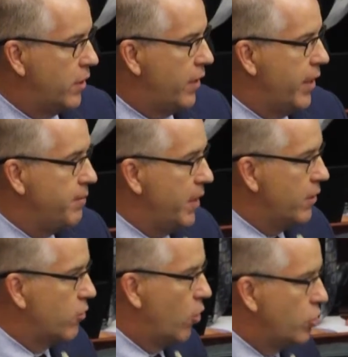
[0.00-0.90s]
and they meet
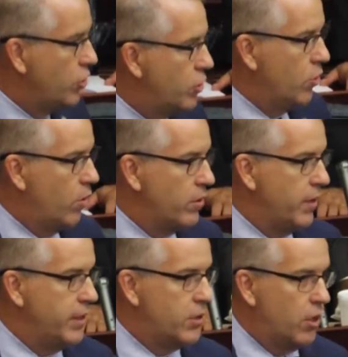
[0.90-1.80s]
in the grocery stores,
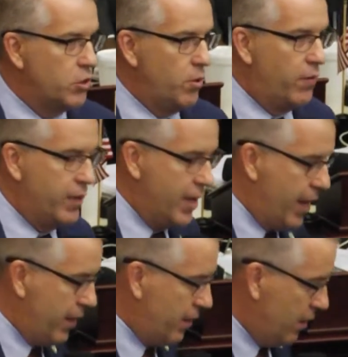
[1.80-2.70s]
and they talk to every
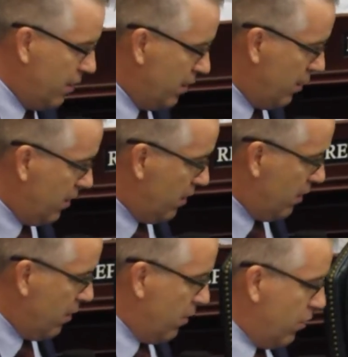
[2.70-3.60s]
day.
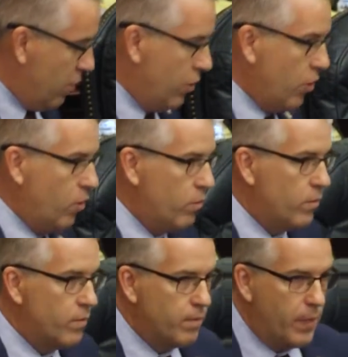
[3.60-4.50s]
You know,
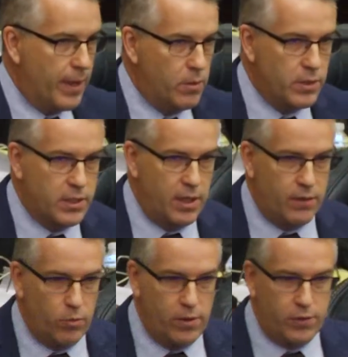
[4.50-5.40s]
it was
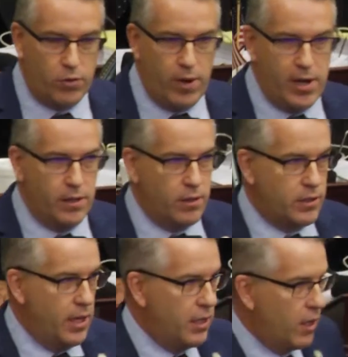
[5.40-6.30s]
said that we've created our state